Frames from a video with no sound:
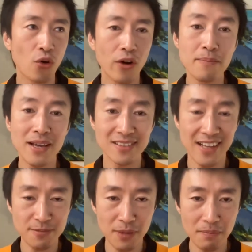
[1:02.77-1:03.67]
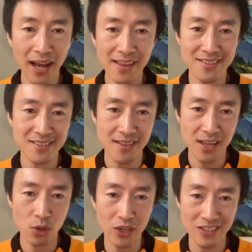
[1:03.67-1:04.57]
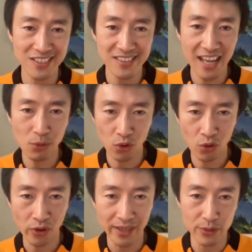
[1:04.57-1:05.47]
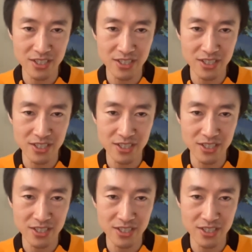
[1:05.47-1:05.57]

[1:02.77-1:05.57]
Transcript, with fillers: Coinbase lets me buy this thing called a stable coin,